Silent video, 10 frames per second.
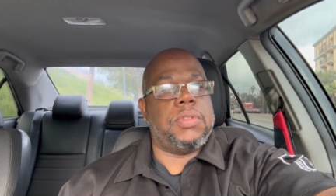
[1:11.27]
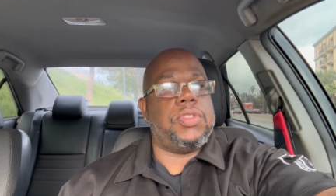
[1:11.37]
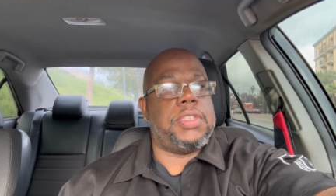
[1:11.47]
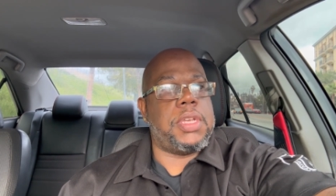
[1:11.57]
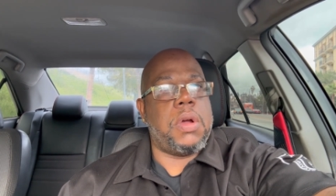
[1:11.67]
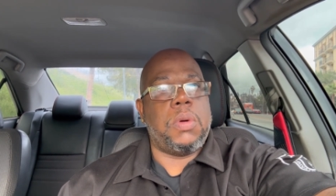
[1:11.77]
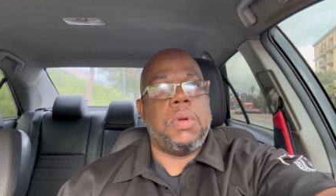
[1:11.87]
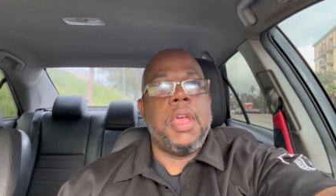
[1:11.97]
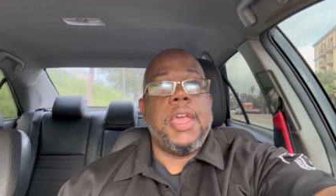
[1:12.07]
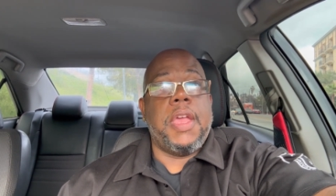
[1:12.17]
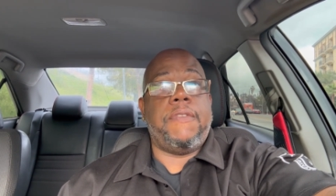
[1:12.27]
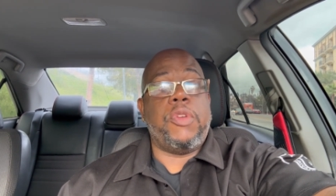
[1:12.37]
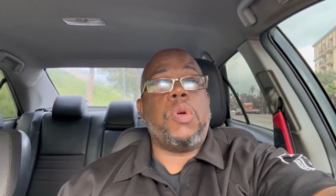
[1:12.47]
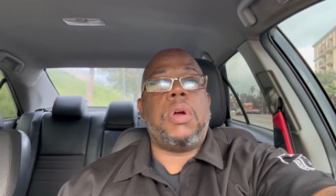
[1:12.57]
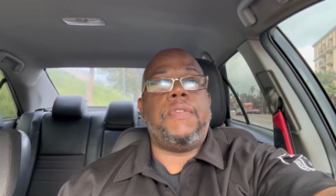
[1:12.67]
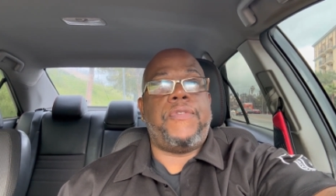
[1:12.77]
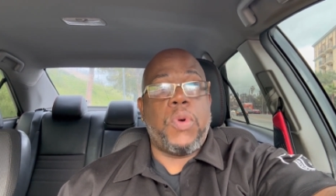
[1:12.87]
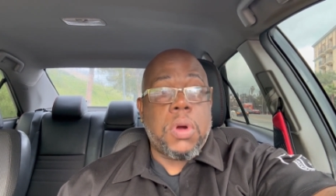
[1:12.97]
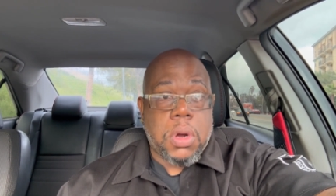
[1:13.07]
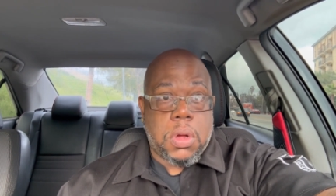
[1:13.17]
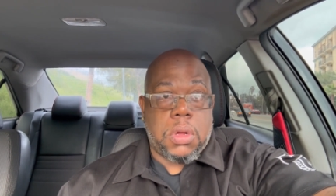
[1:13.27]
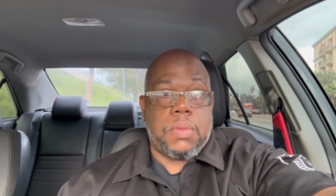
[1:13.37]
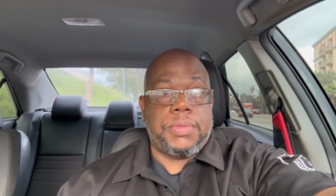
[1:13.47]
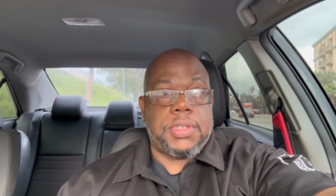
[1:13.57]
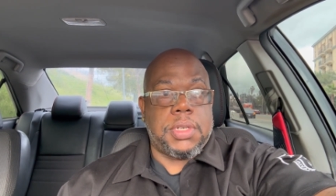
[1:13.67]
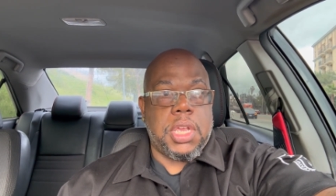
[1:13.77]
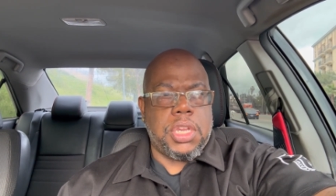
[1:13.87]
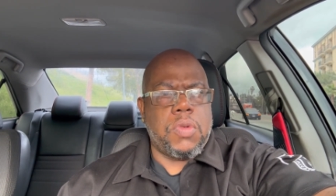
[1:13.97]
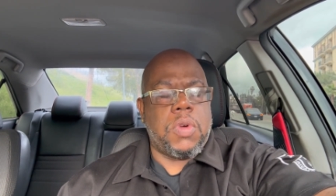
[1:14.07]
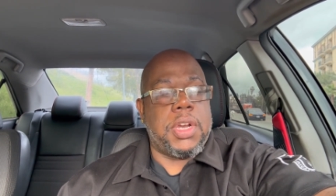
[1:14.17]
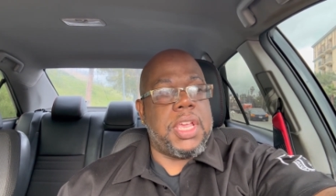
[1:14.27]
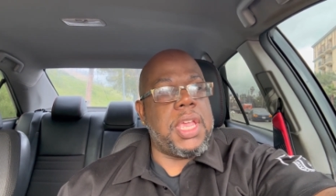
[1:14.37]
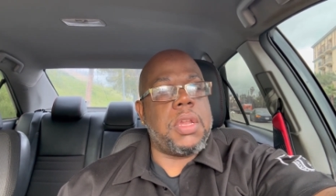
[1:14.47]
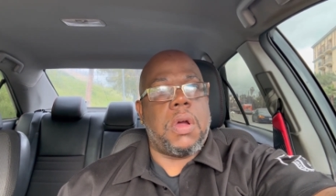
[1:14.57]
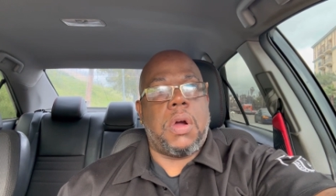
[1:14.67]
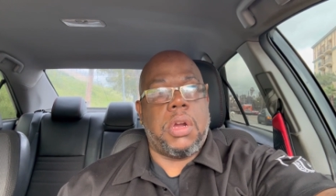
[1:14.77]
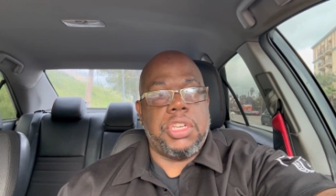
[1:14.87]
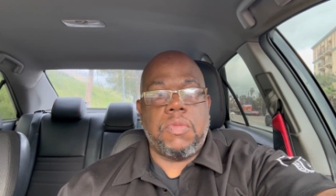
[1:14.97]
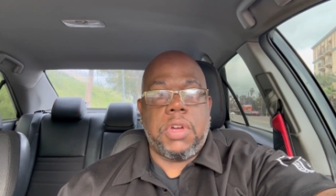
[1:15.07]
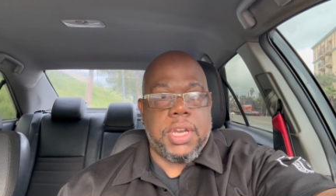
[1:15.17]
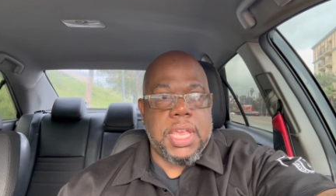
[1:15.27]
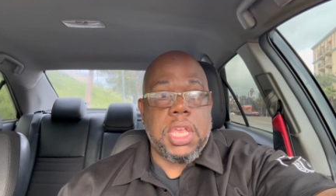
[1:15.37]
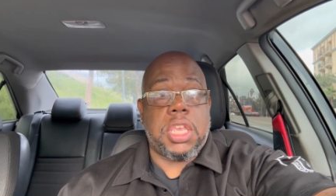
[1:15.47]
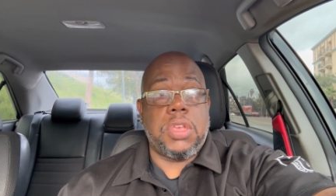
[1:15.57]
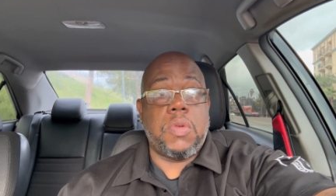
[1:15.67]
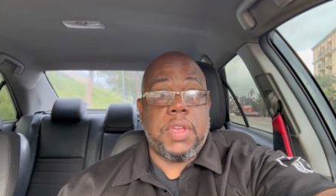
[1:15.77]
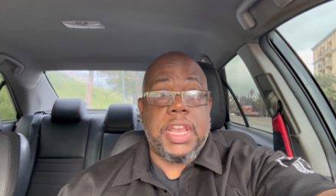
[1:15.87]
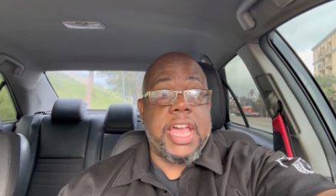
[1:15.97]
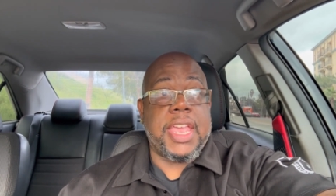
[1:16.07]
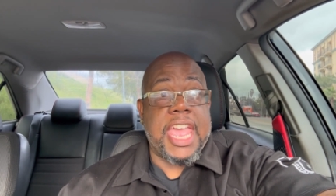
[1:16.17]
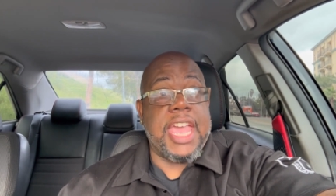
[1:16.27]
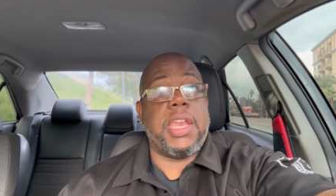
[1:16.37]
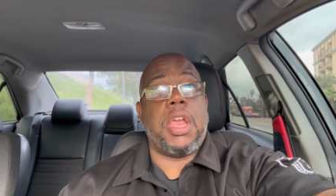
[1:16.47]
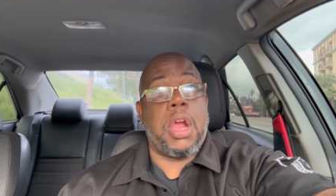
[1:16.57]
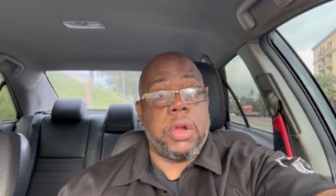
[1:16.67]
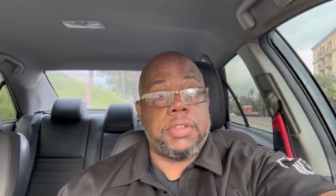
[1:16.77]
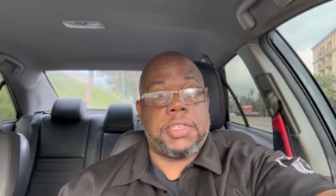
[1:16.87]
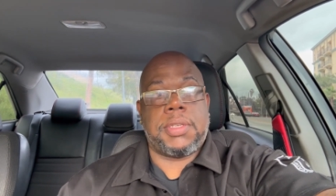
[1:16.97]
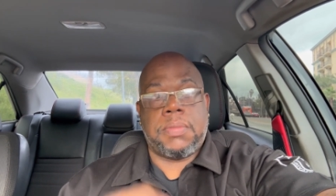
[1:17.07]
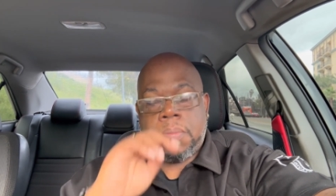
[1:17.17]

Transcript: So if you're on four ohms and you want to hit hard, you want to EQ in like 80 Hertz